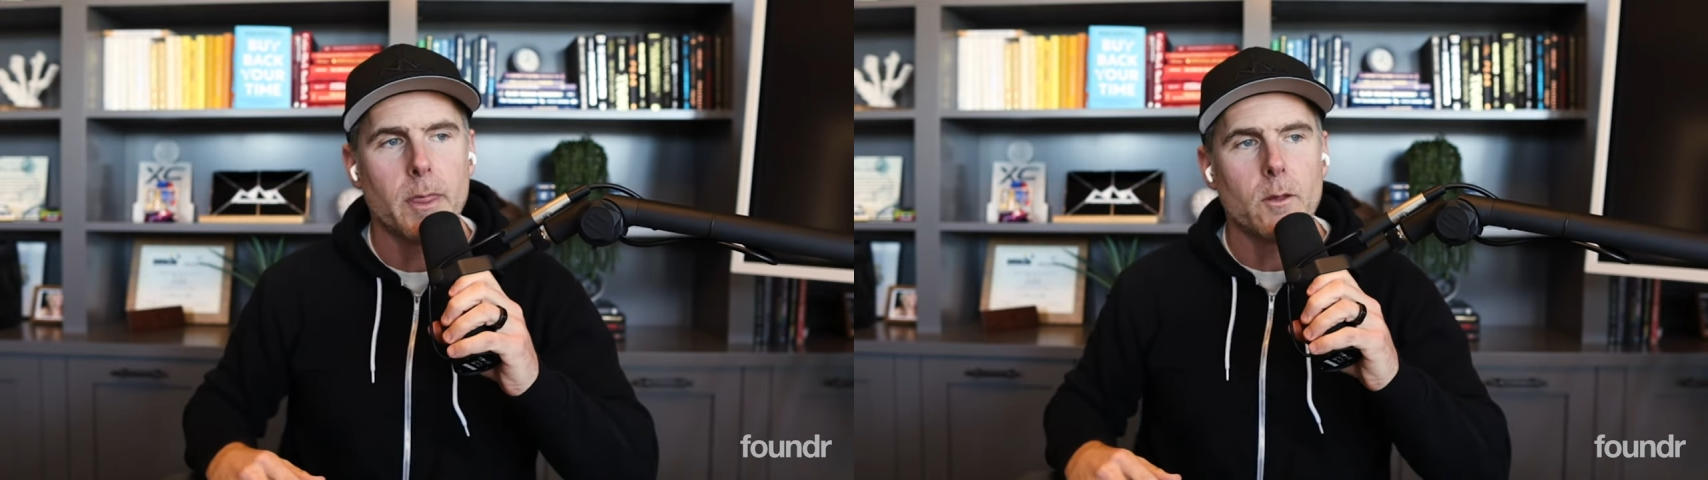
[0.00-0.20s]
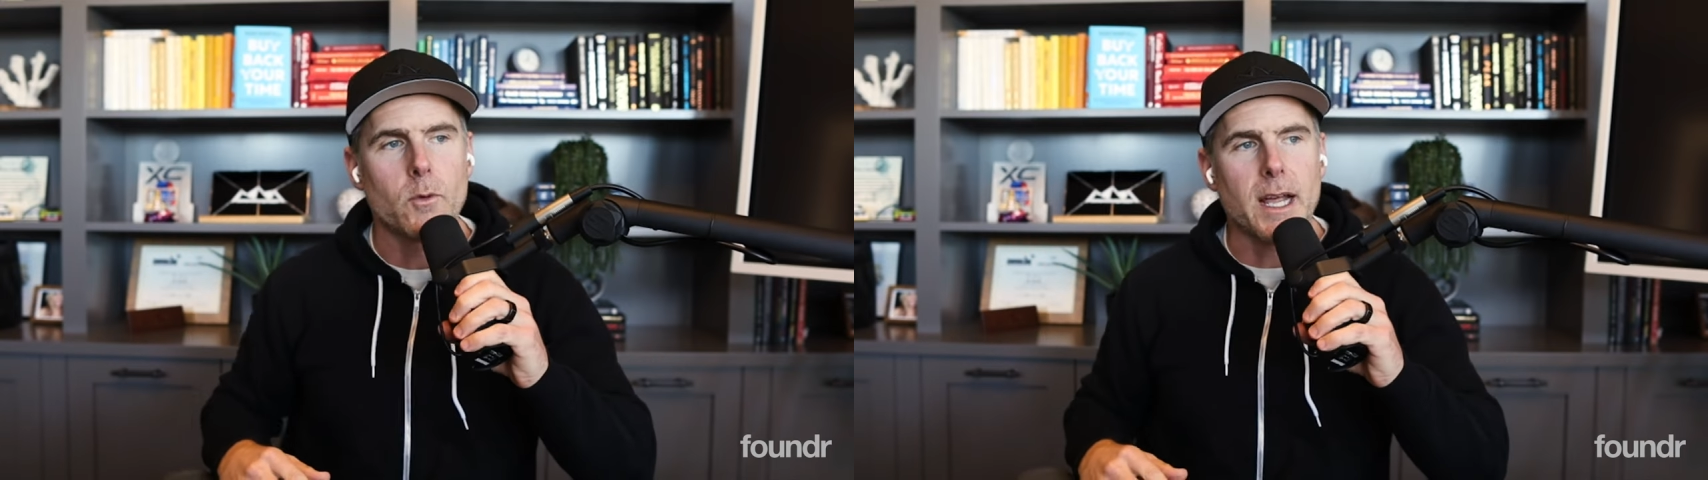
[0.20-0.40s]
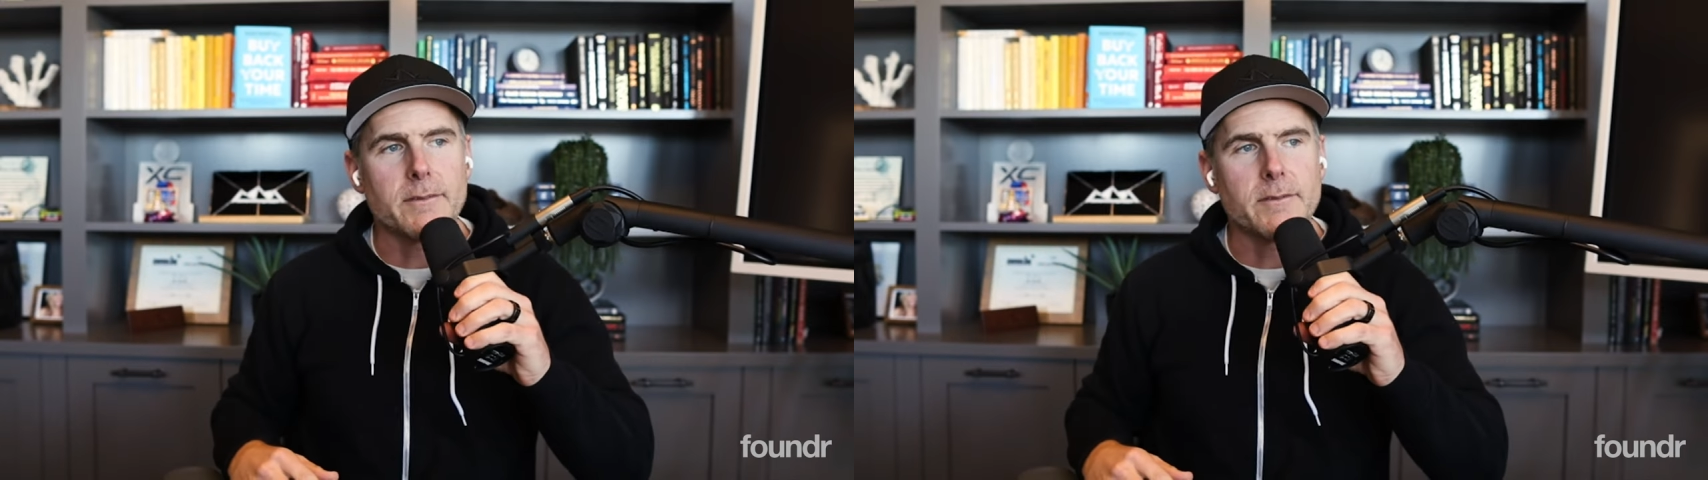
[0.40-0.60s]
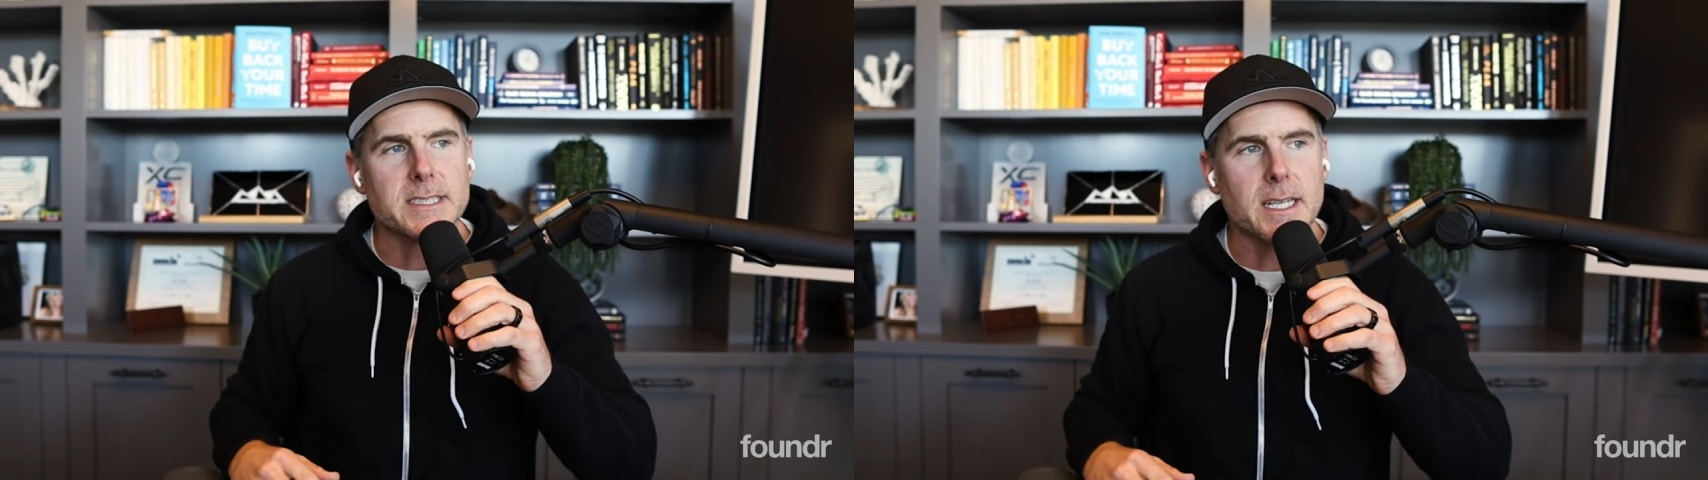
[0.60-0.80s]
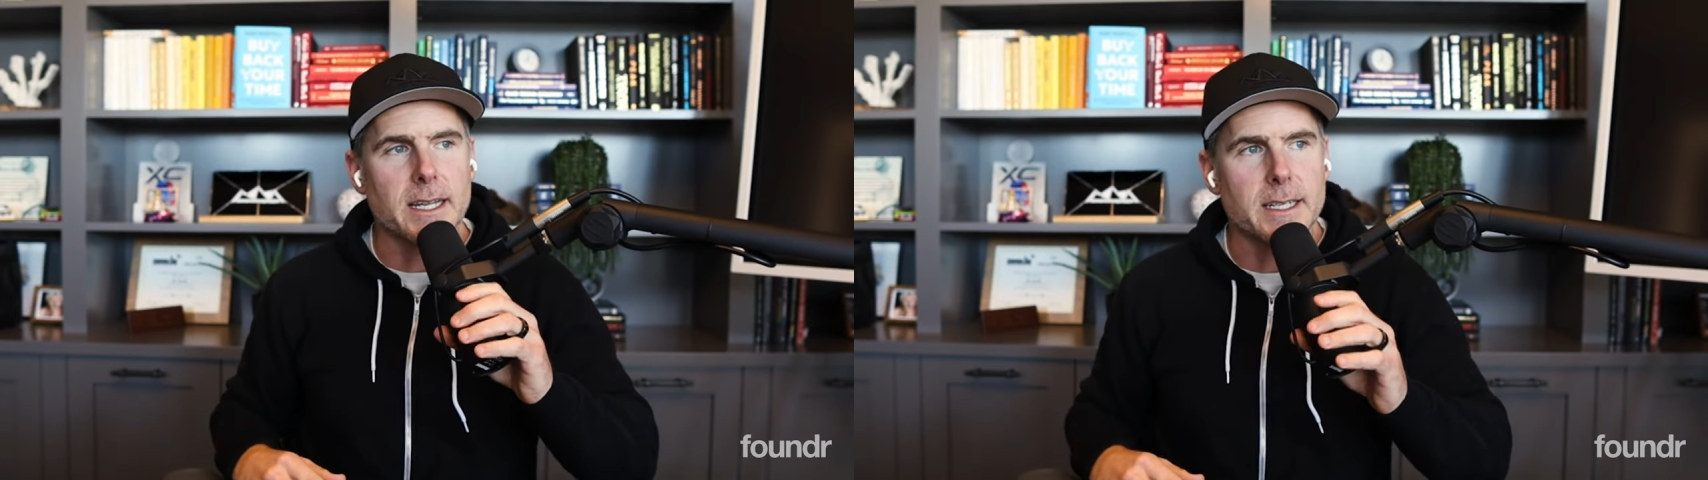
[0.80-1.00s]
what I've
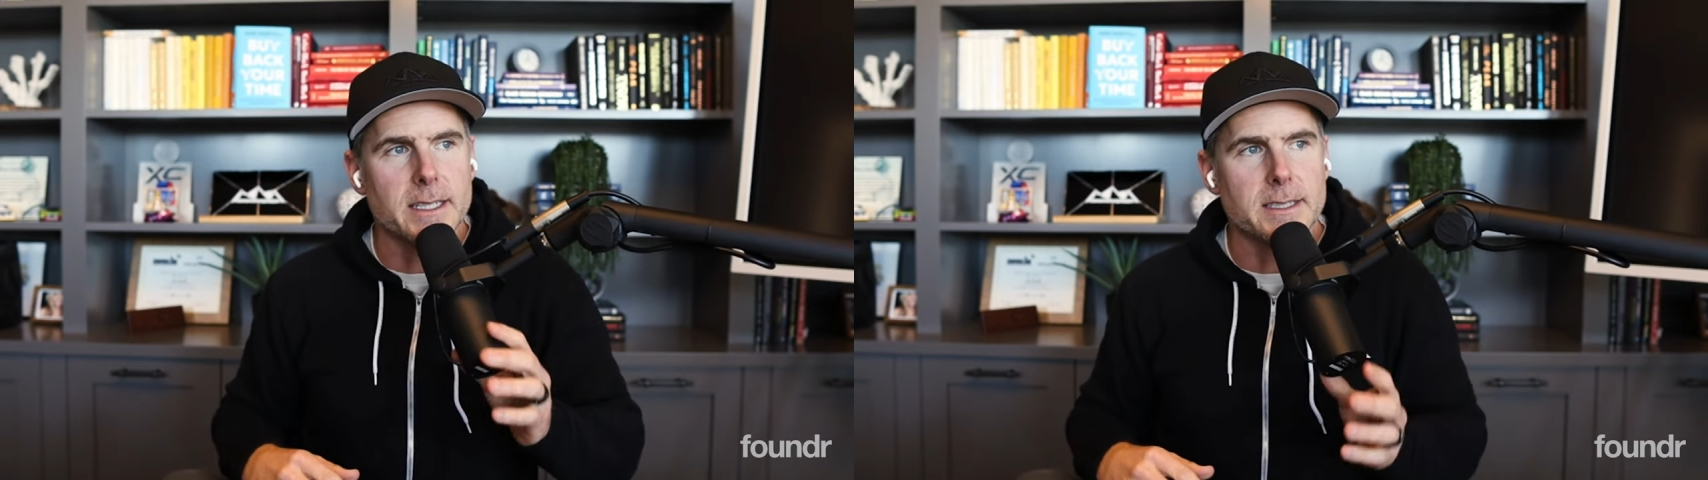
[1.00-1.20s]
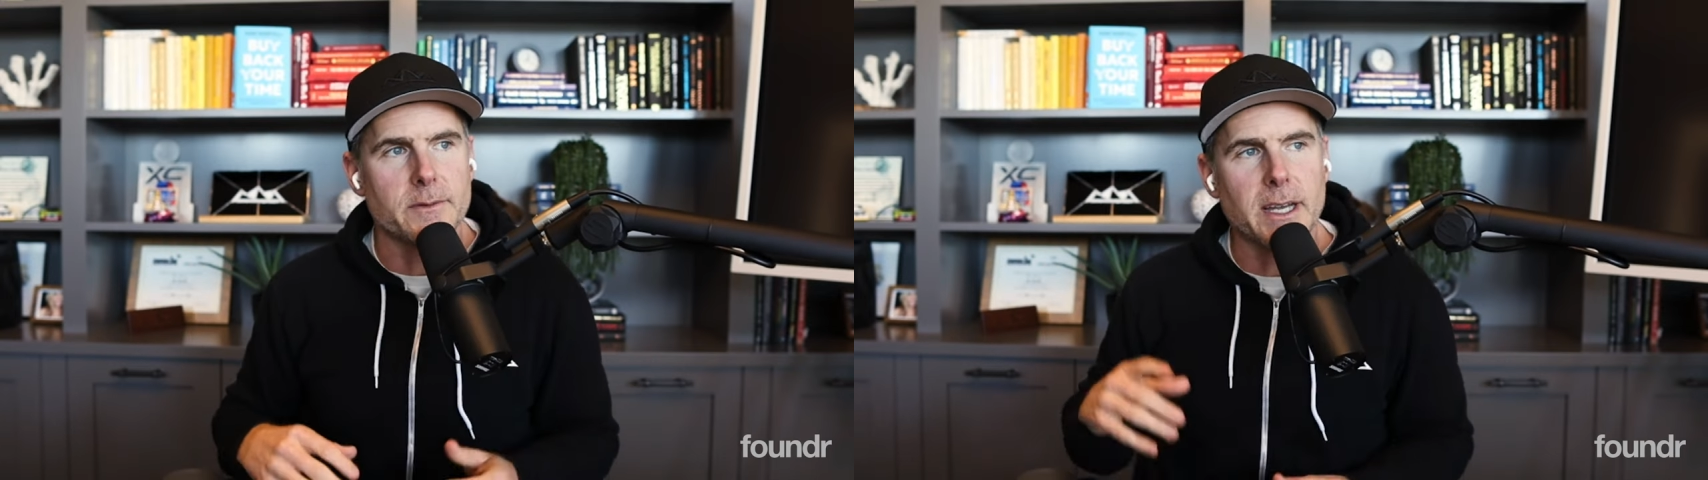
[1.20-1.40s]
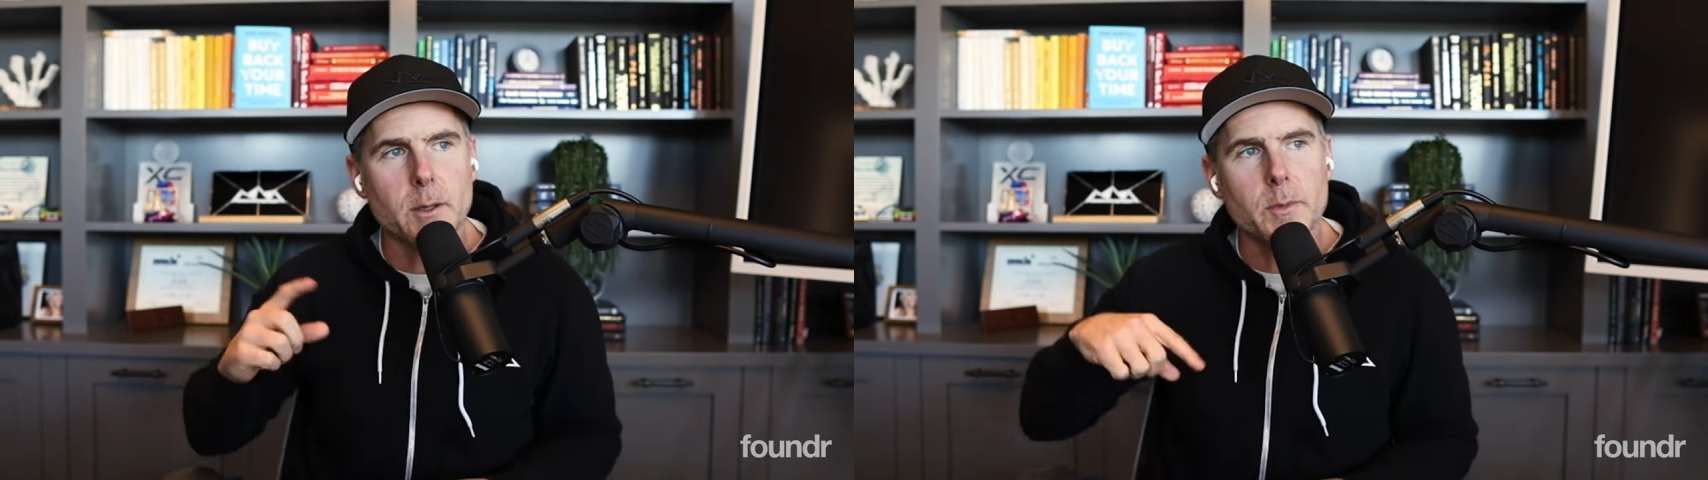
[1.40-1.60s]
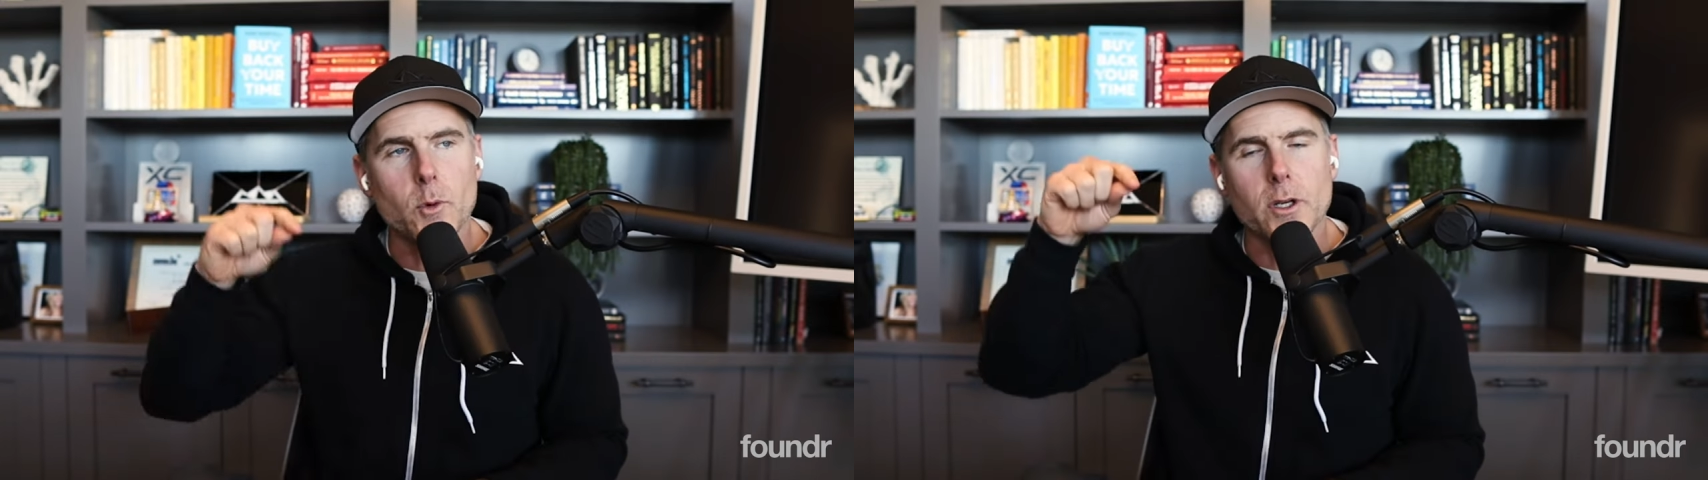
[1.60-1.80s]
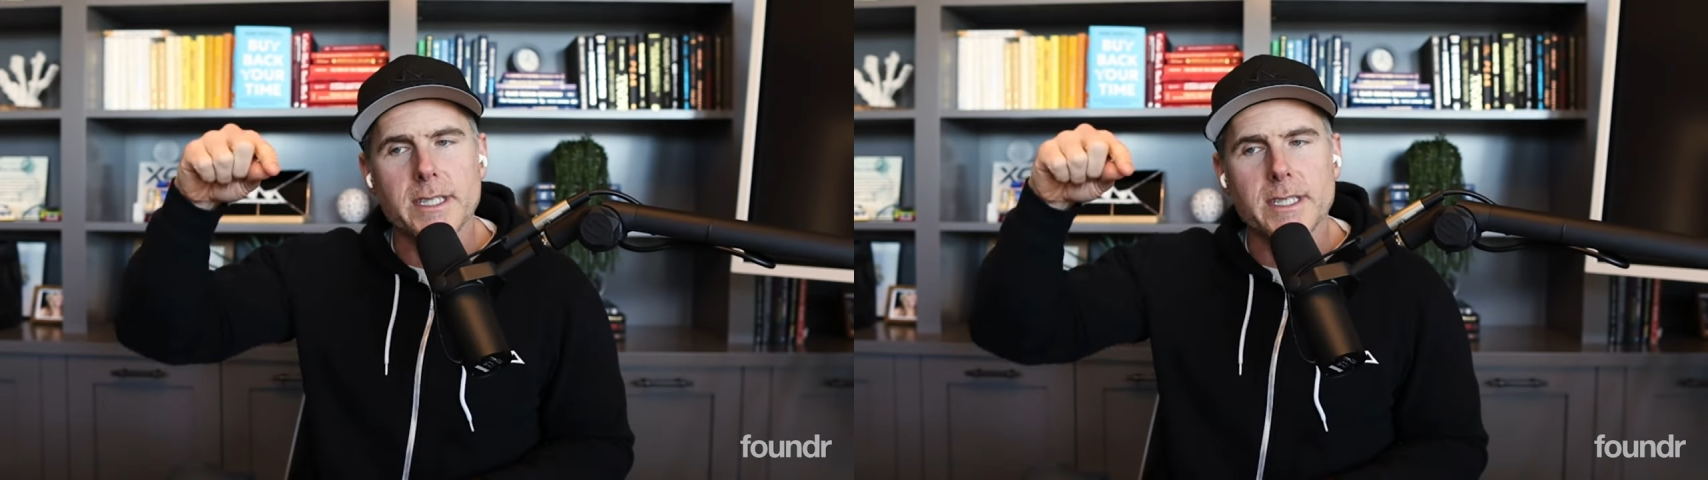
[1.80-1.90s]
decided is if I can be more